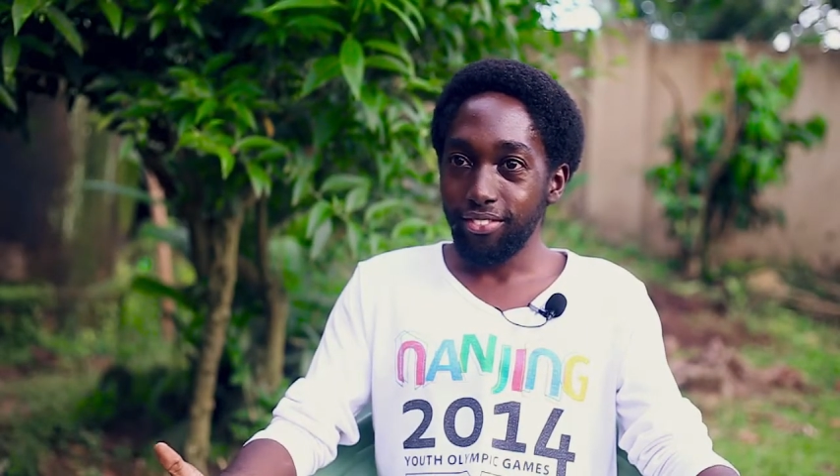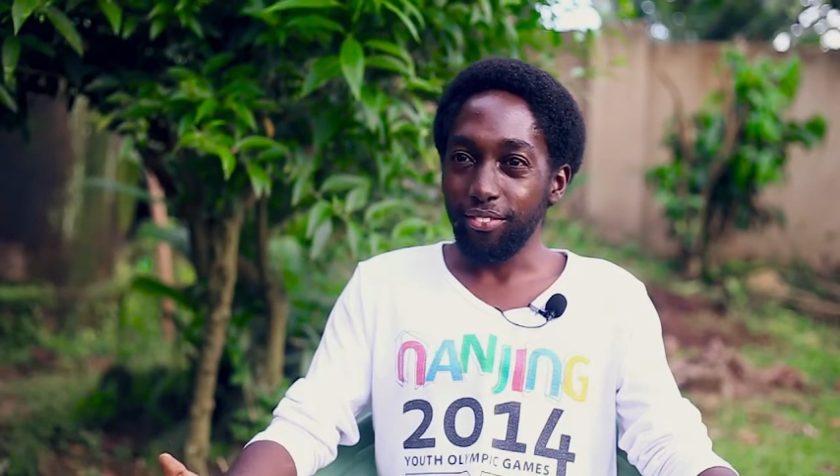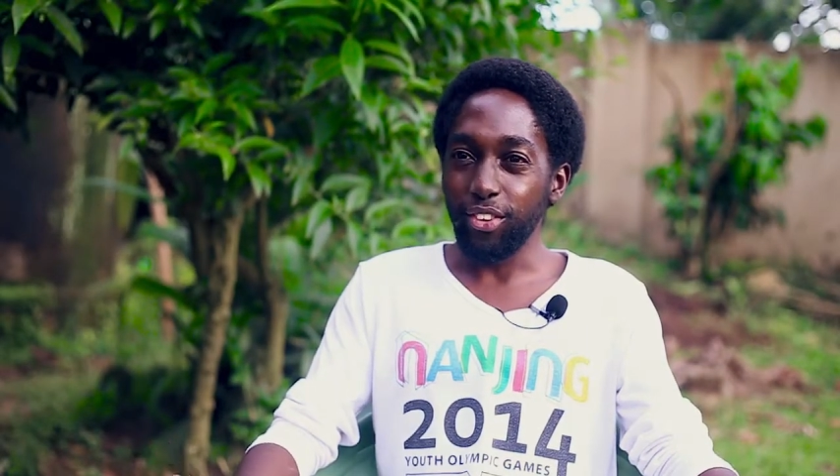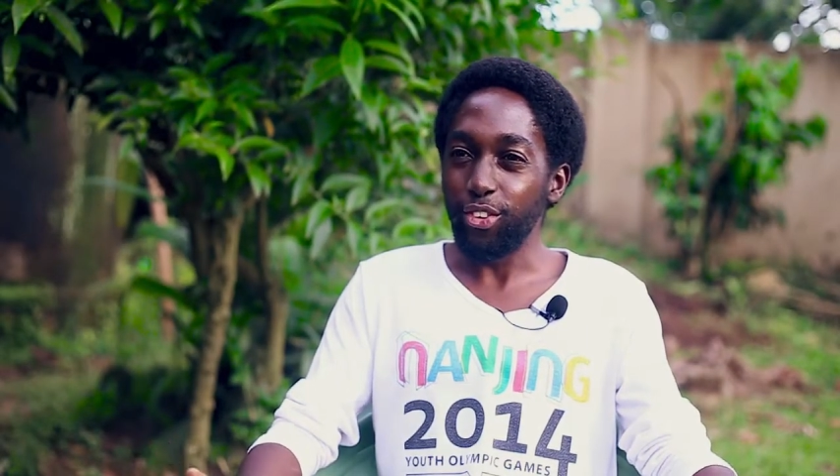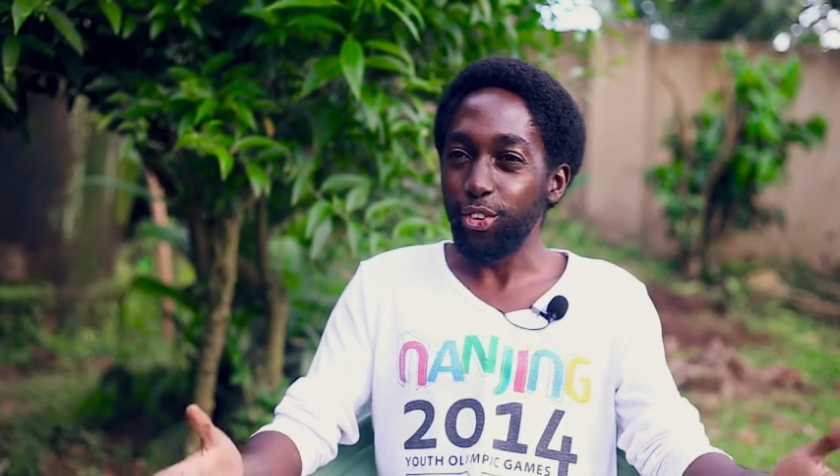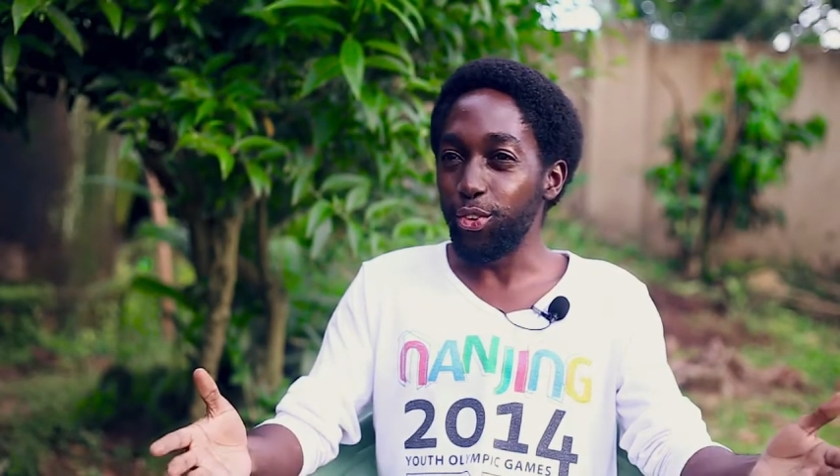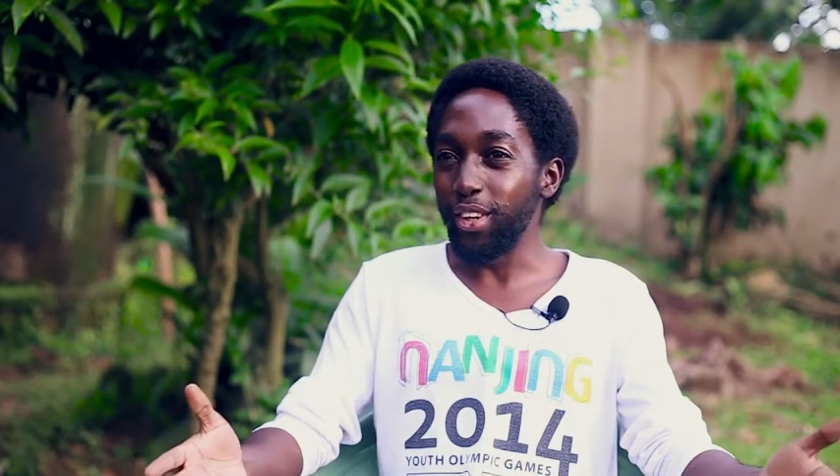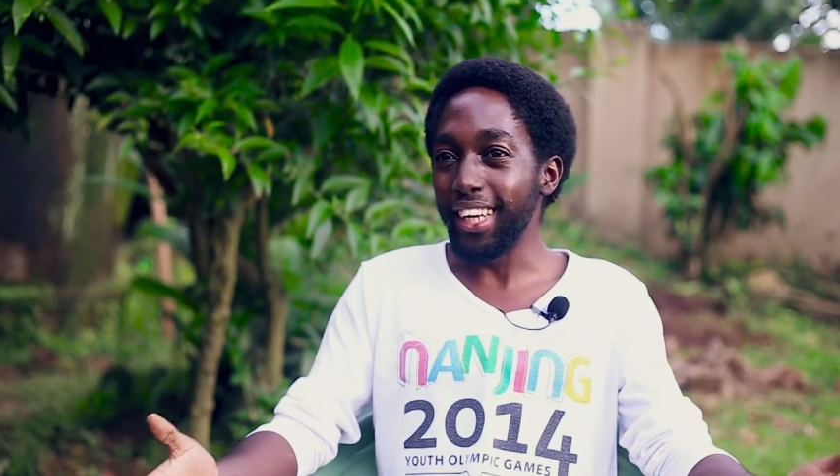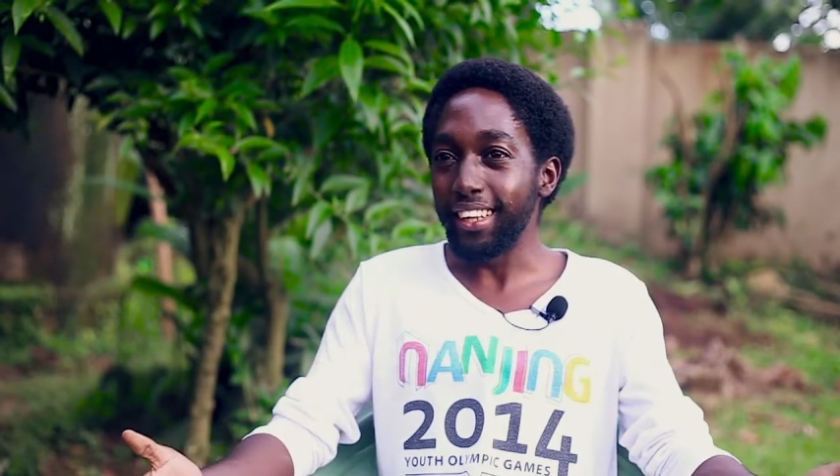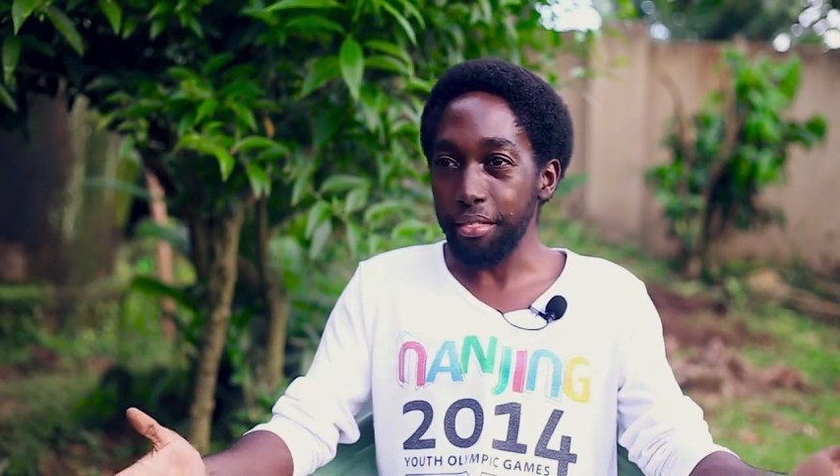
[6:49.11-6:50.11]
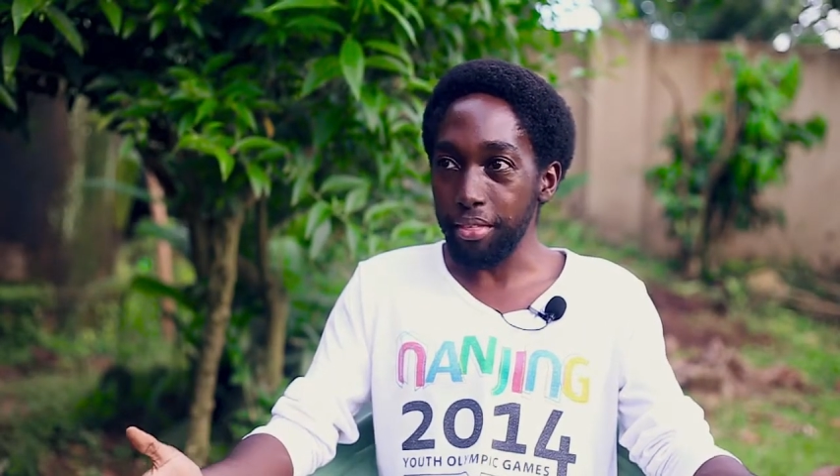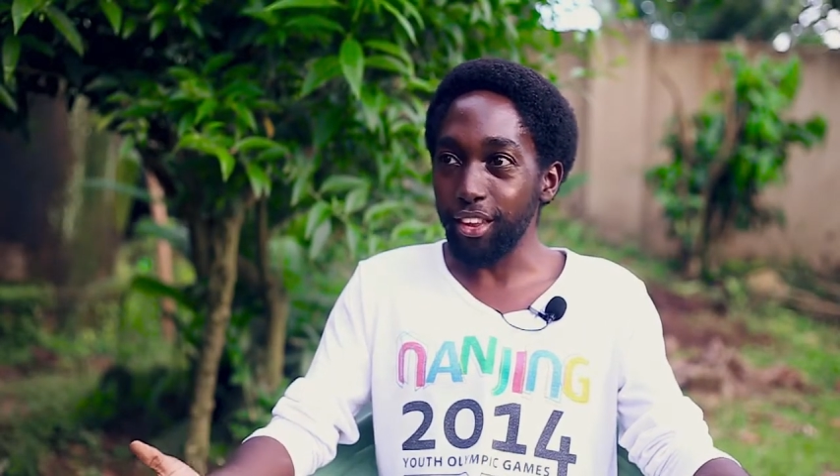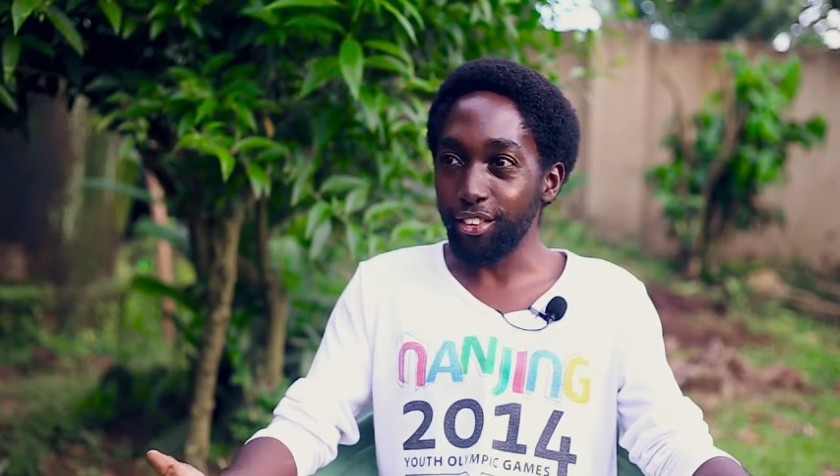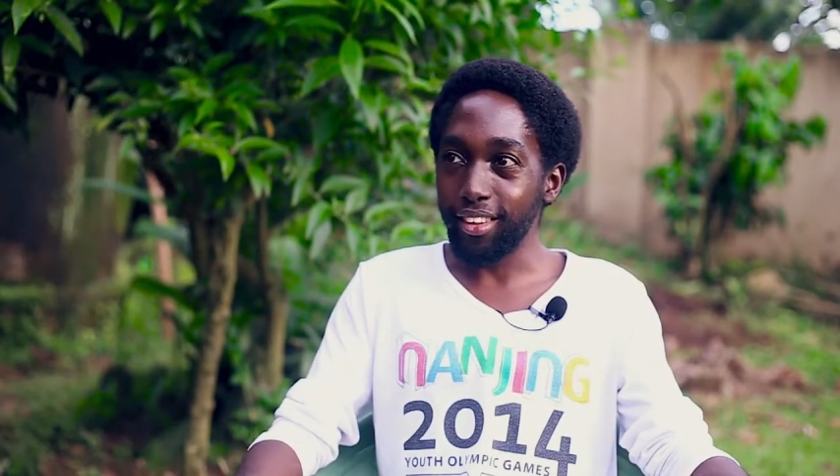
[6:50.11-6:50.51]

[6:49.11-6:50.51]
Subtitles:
when you're not doing anything, you're